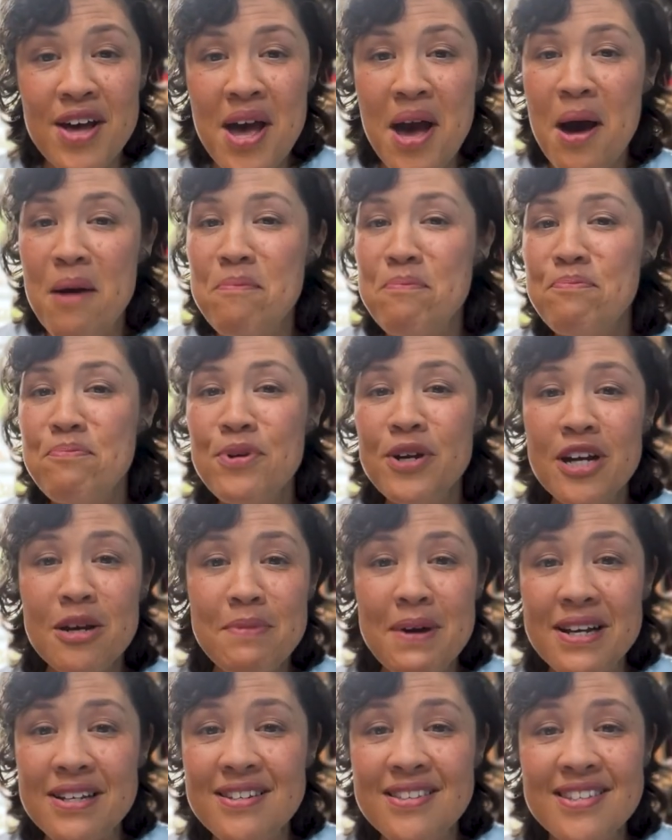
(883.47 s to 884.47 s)
and bring it
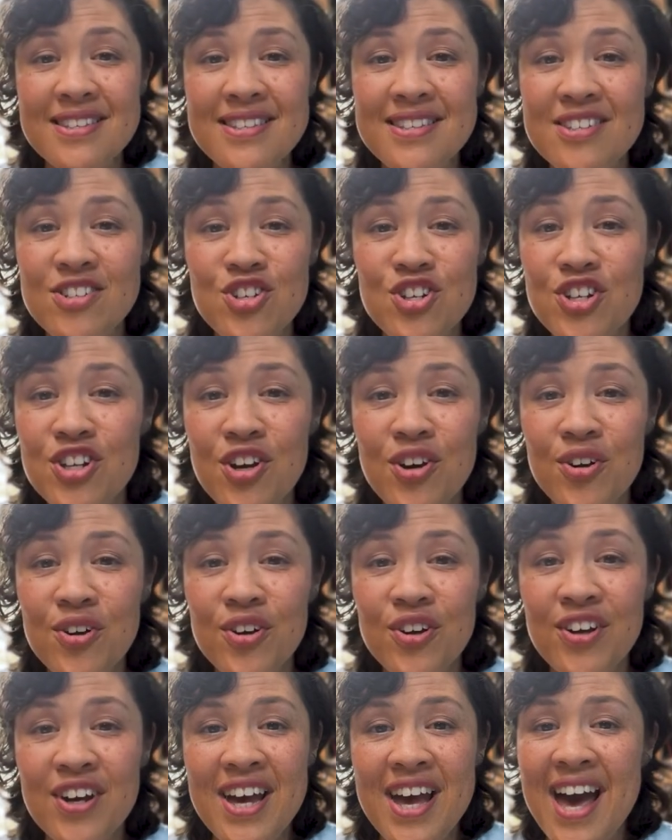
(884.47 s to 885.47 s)
back to the
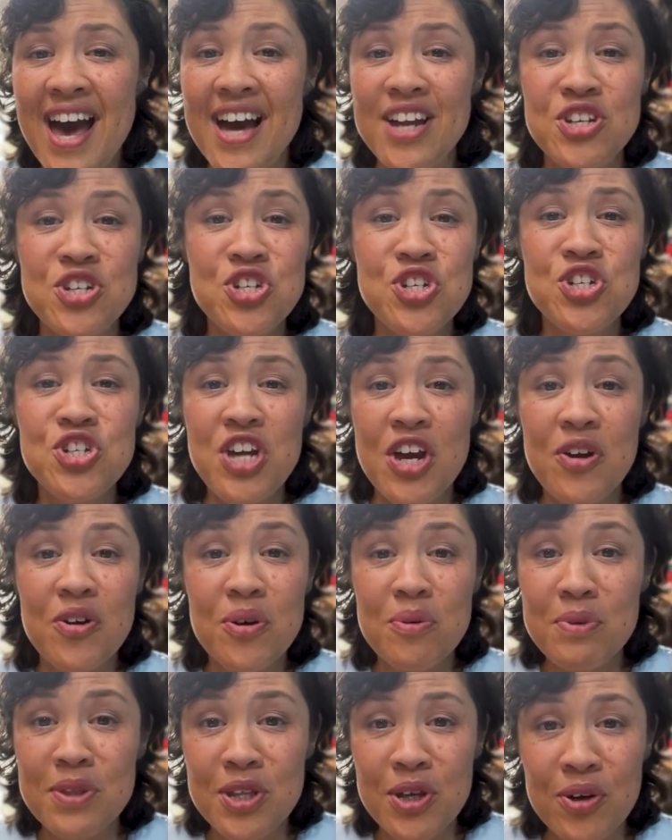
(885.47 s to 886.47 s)
studio and share it
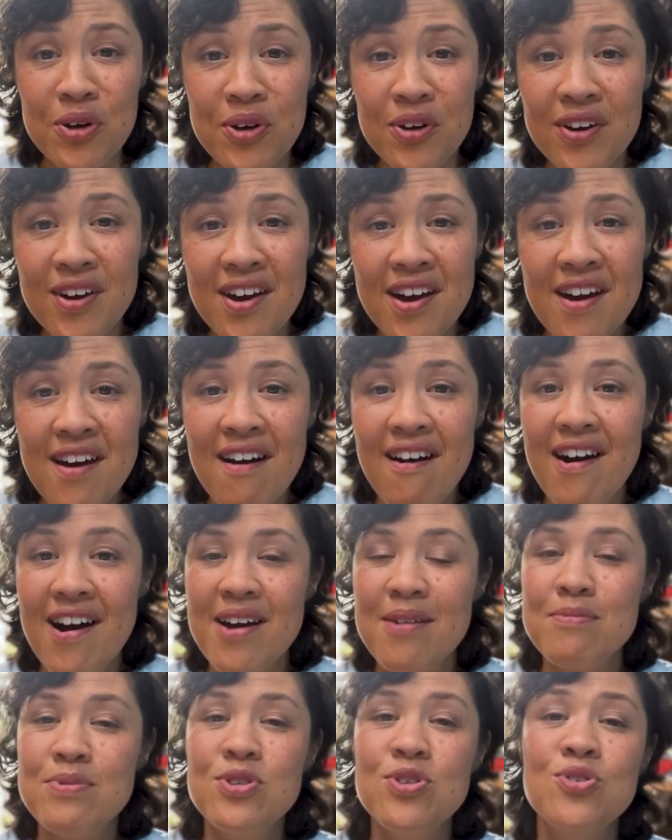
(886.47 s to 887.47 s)
with you. I
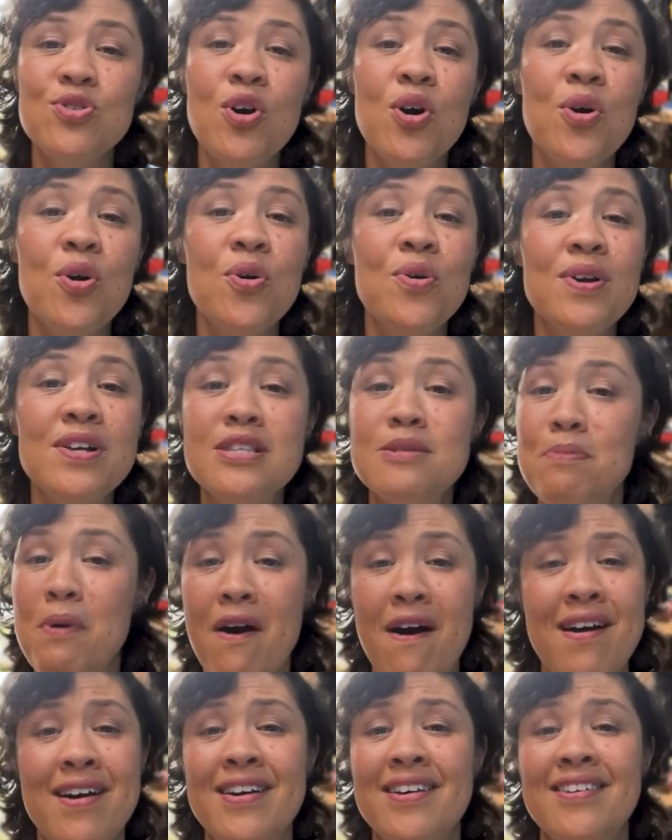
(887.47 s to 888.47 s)
am so
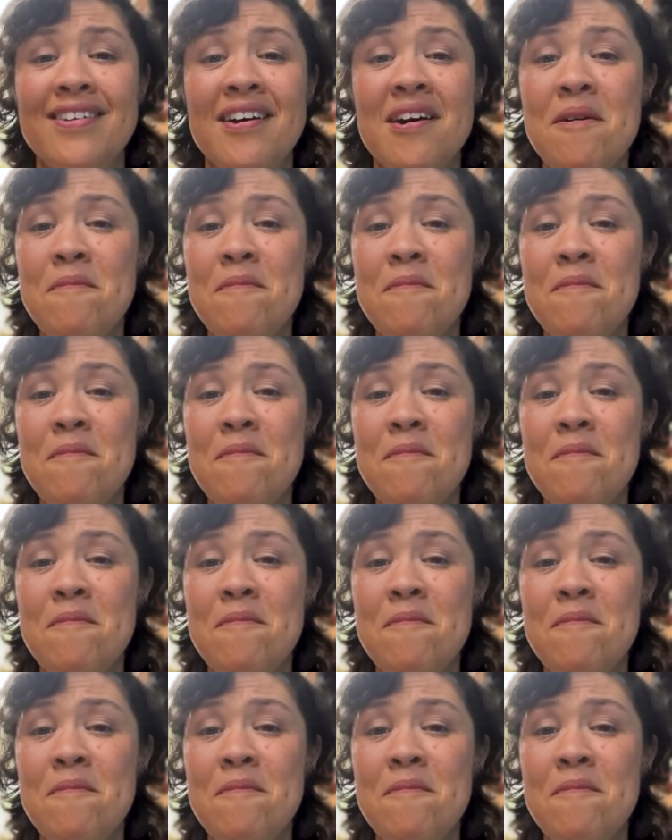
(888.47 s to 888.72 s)
inspired.